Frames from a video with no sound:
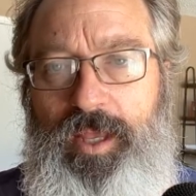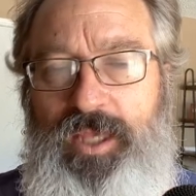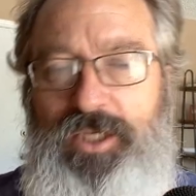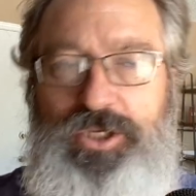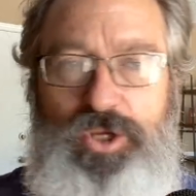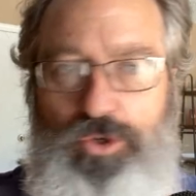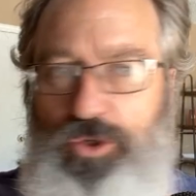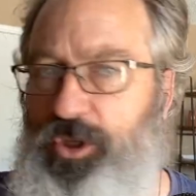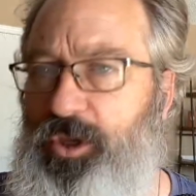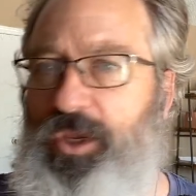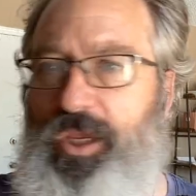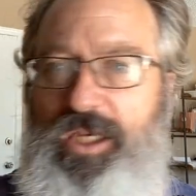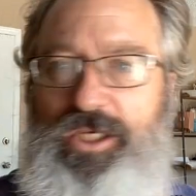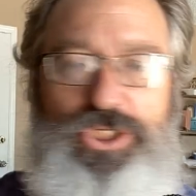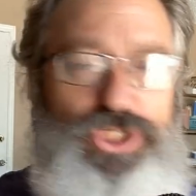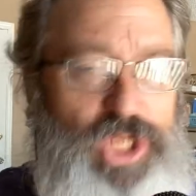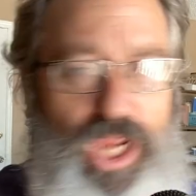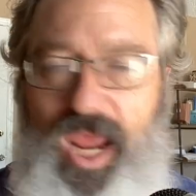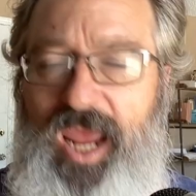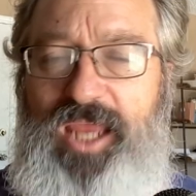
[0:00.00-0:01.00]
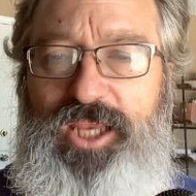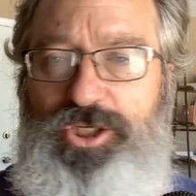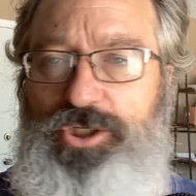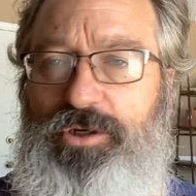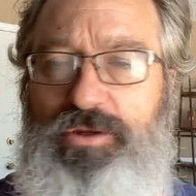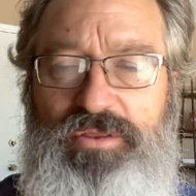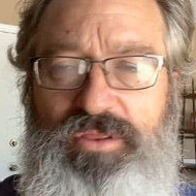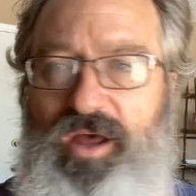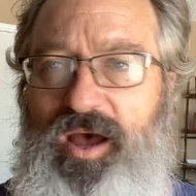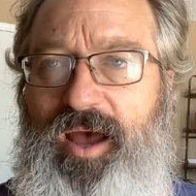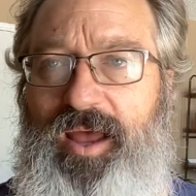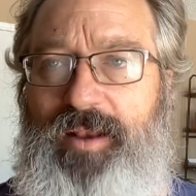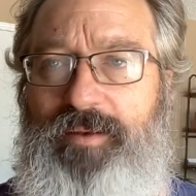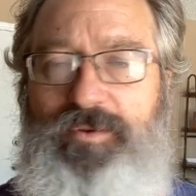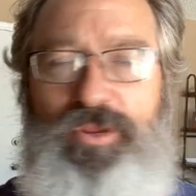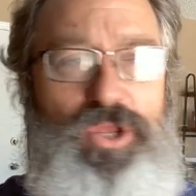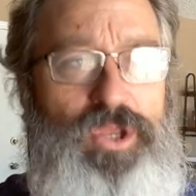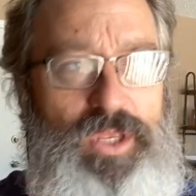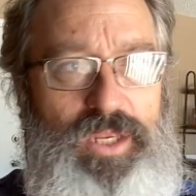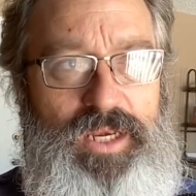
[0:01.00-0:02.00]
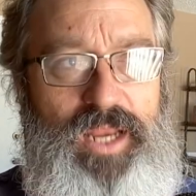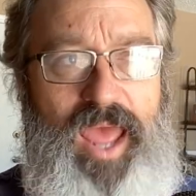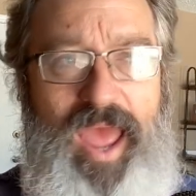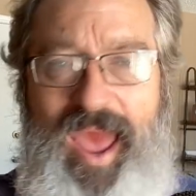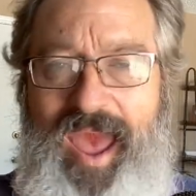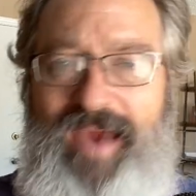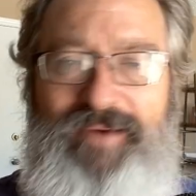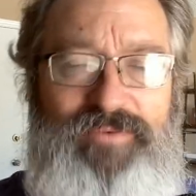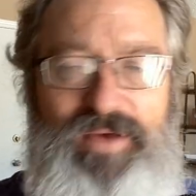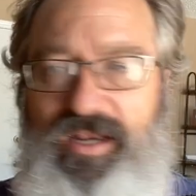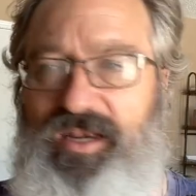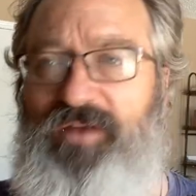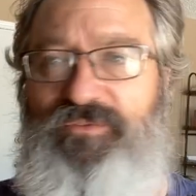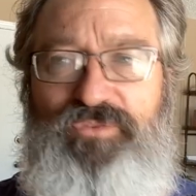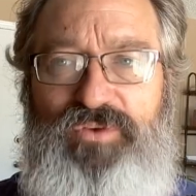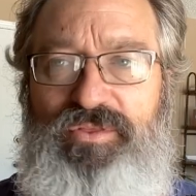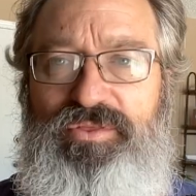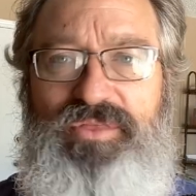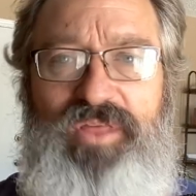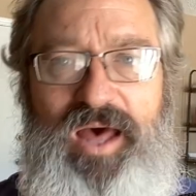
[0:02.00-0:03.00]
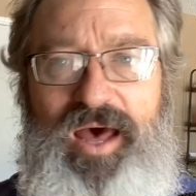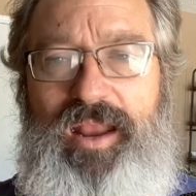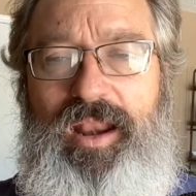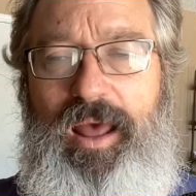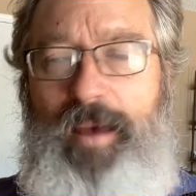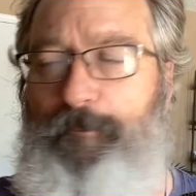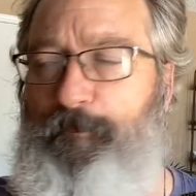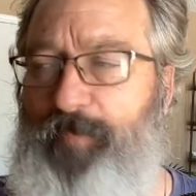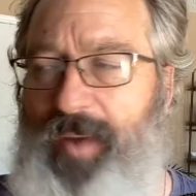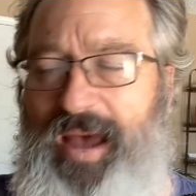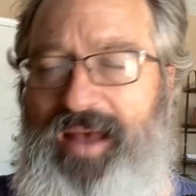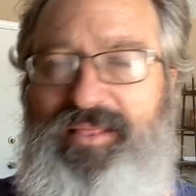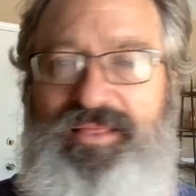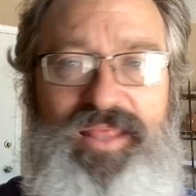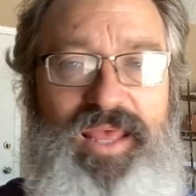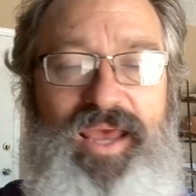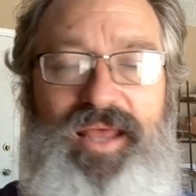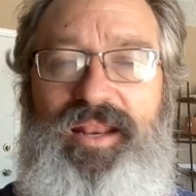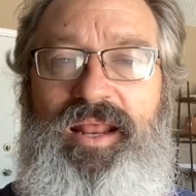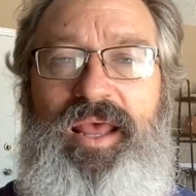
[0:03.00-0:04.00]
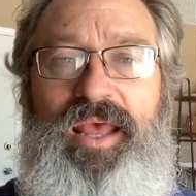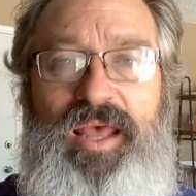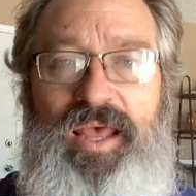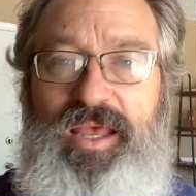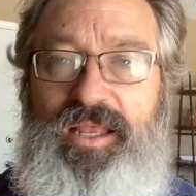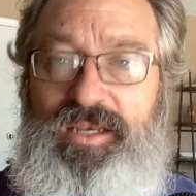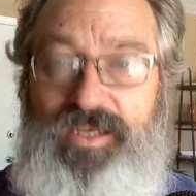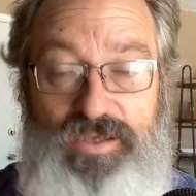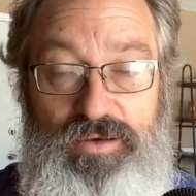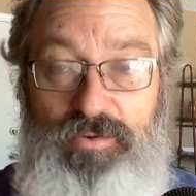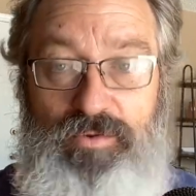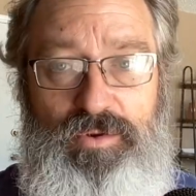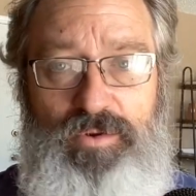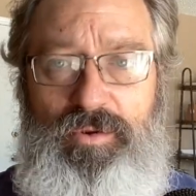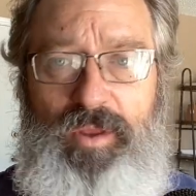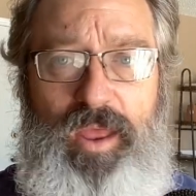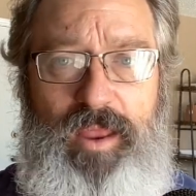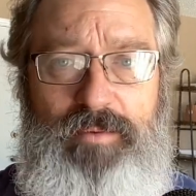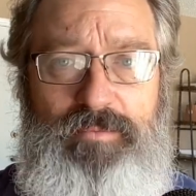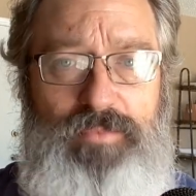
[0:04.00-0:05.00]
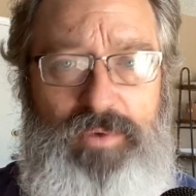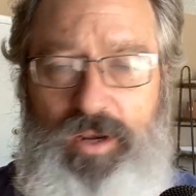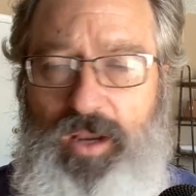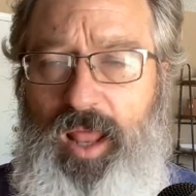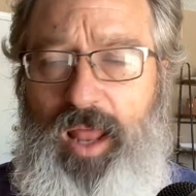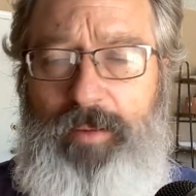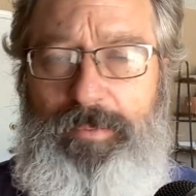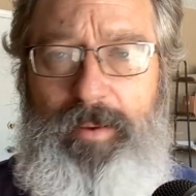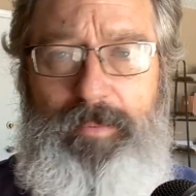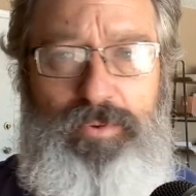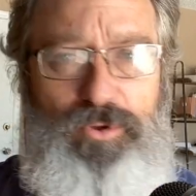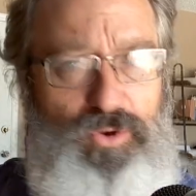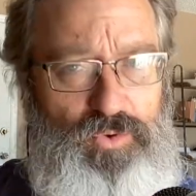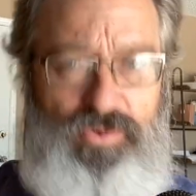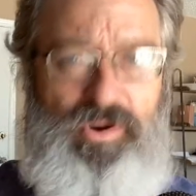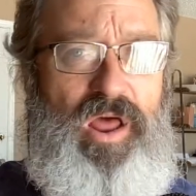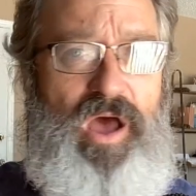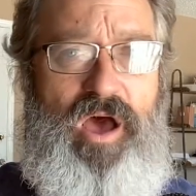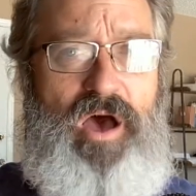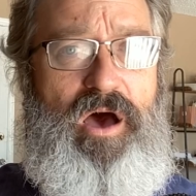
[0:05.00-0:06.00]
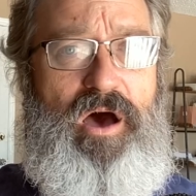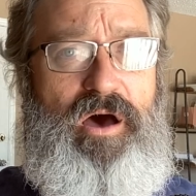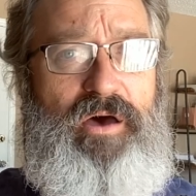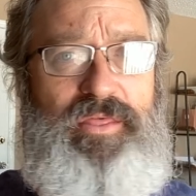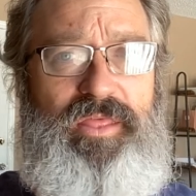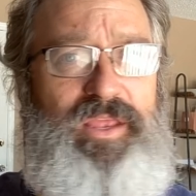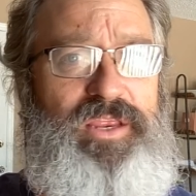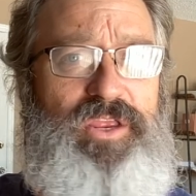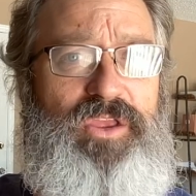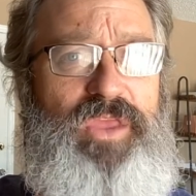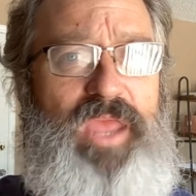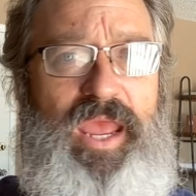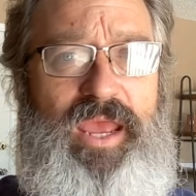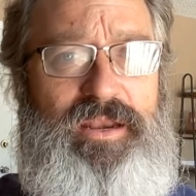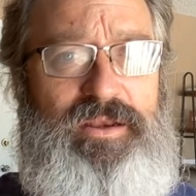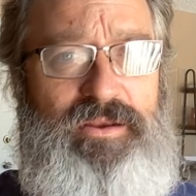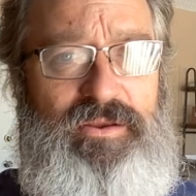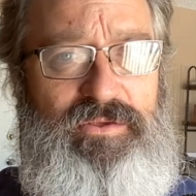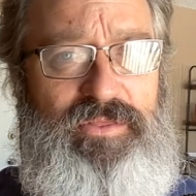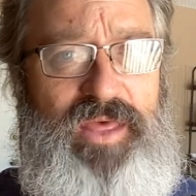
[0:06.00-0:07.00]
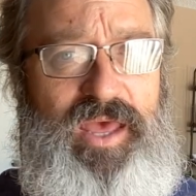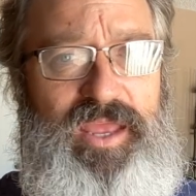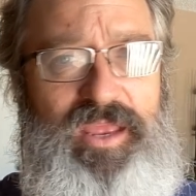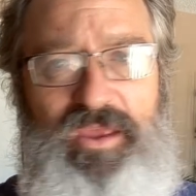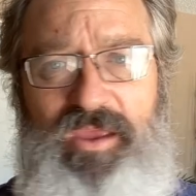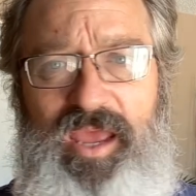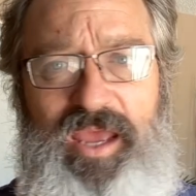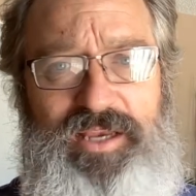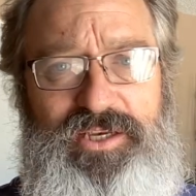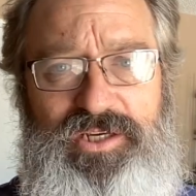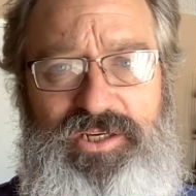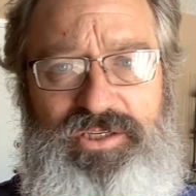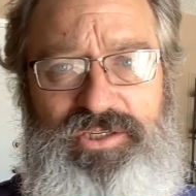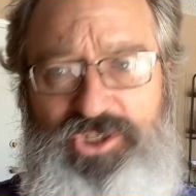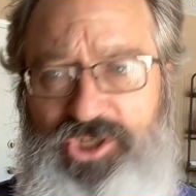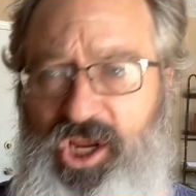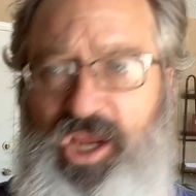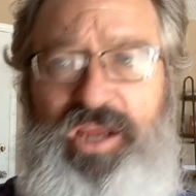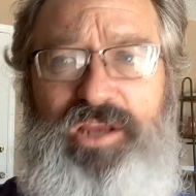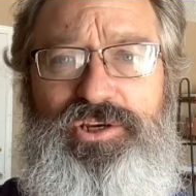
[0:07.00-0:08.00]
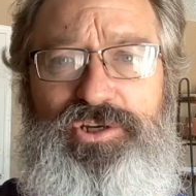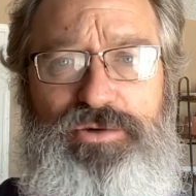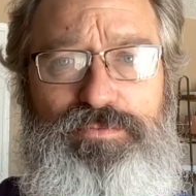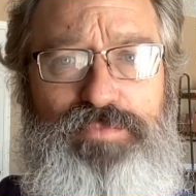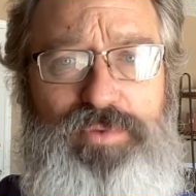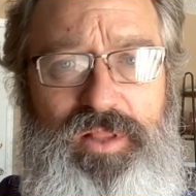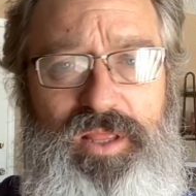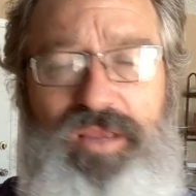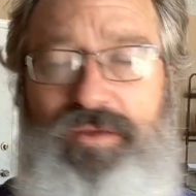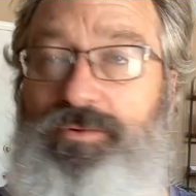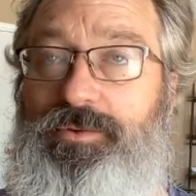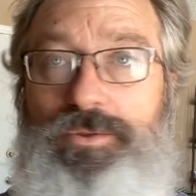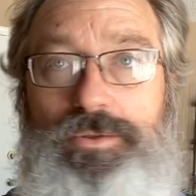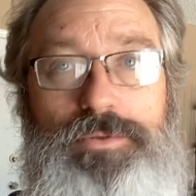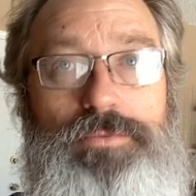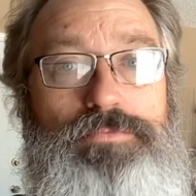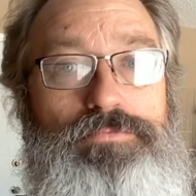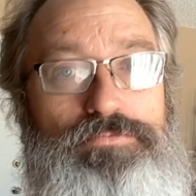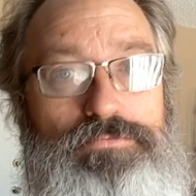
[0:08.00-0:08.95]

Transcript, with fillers: So you can change your thought. You can have a different thought about that. And a lot of people go, no, you can't do that. You can't just change your beliefs.